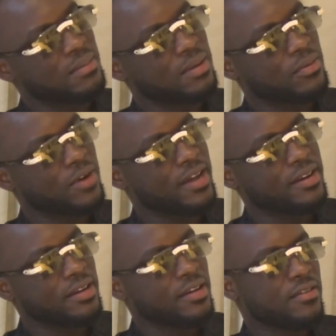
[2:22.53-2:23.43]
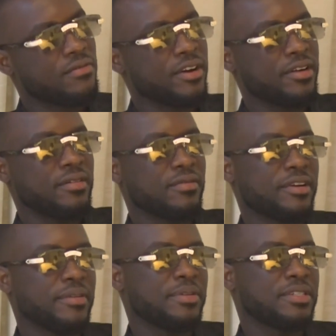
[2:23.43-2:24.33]
I'm, I'm quite very
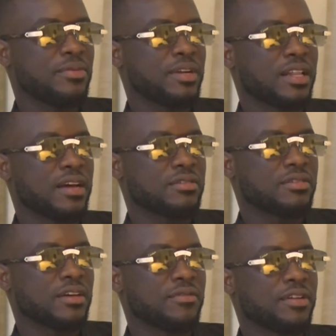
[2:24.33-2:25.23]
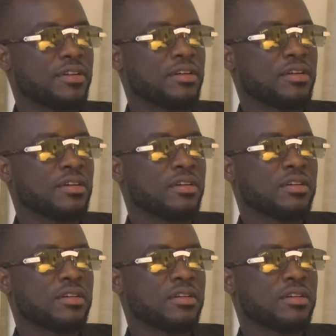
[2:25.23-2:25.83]
very busy with a lot of stuff and. Mm.